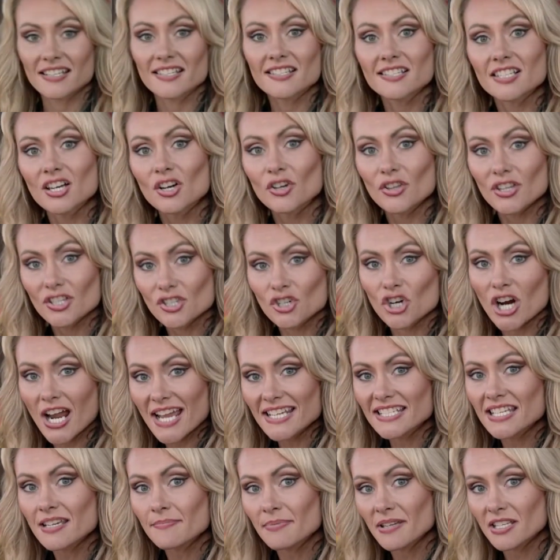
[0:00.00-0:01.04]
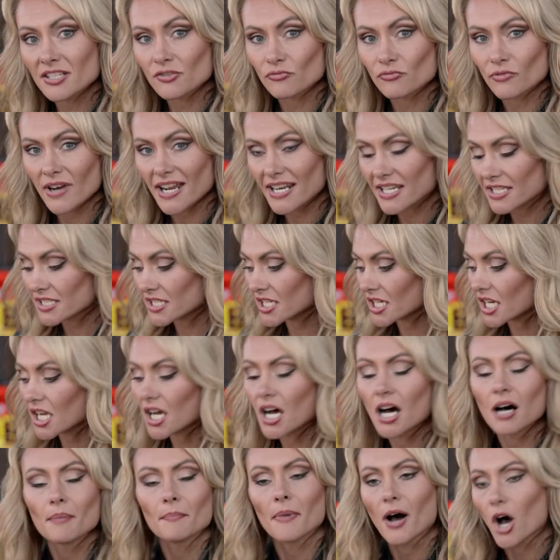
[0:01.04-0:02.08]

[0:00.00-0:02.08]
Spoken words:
so the tri-tip is ready to come